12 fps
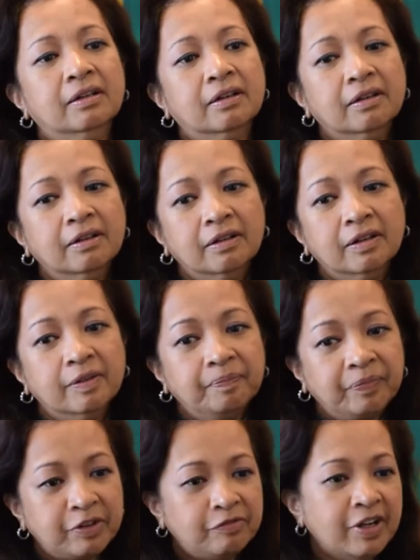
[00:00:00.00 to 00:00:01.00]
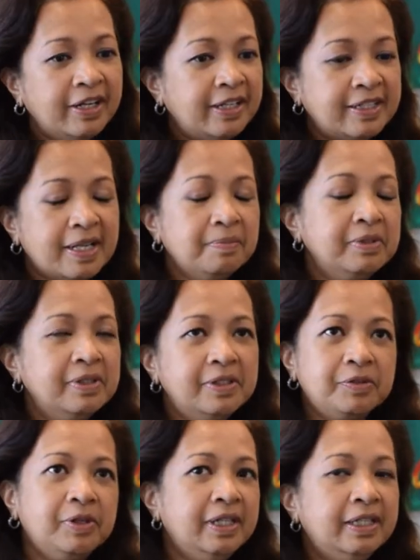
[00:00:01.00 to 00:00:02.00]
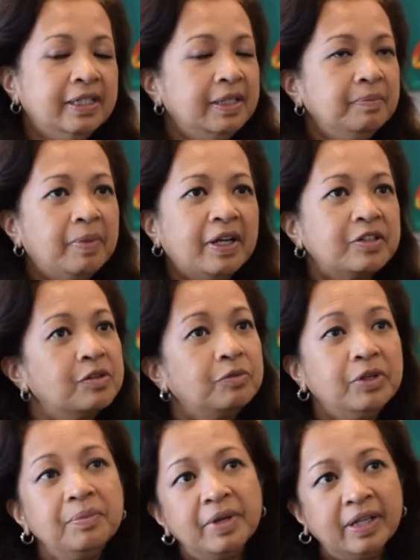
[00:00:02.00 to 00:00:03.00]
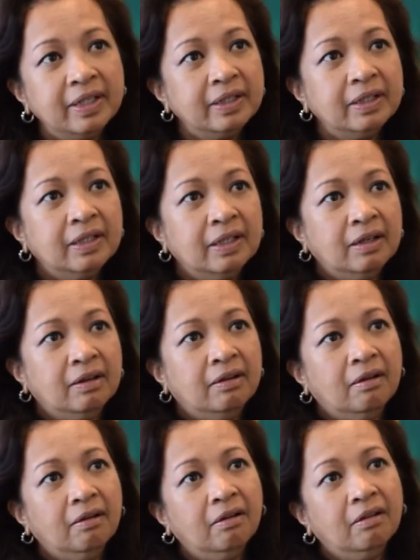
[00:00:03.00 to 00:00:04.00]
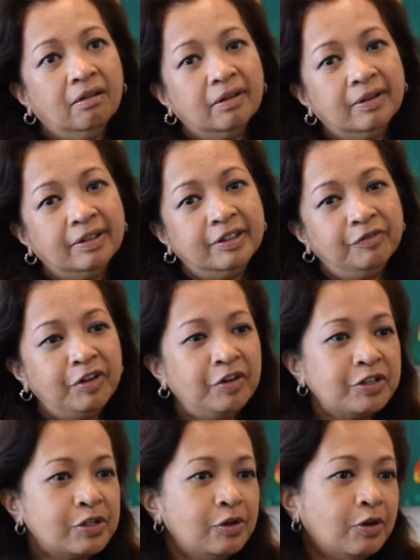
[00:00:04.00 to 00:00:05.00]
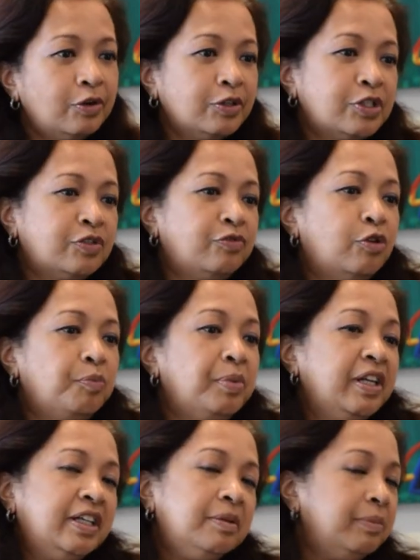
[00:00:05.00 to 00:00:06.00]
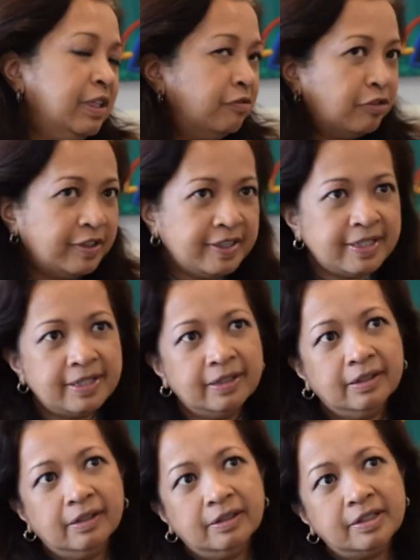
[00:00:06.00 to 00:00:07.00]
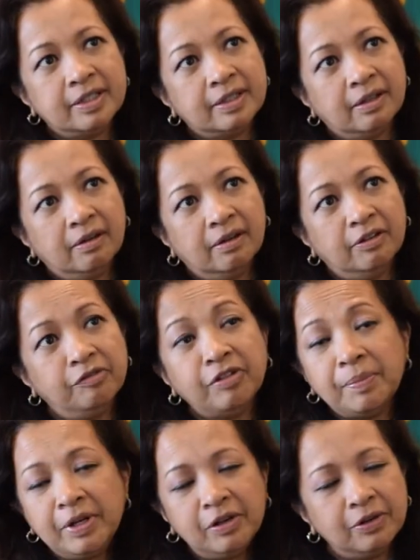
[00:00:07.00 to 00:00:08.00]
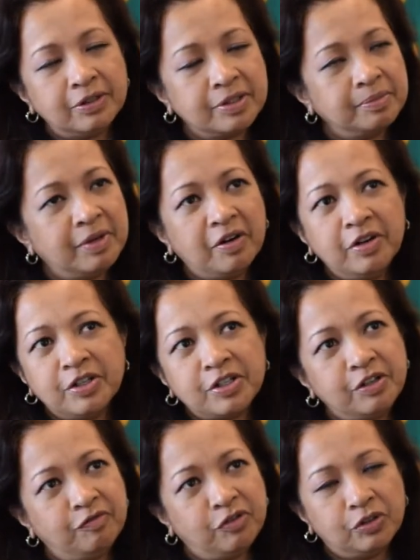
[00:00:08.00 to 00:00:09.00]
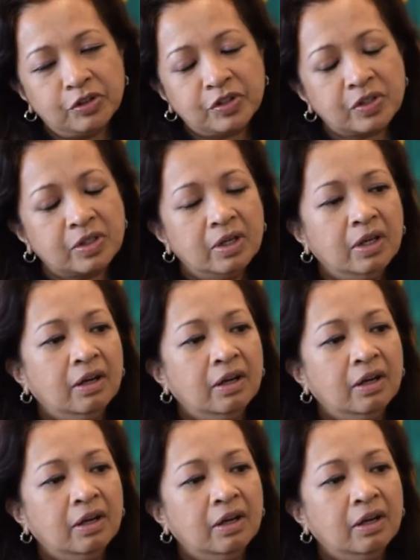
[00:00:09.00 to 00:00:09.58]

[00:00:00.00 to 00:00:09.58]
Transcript: A fine example is really the impact on women. The various laws for polygamy, for instance, family laws, marriage, divorce,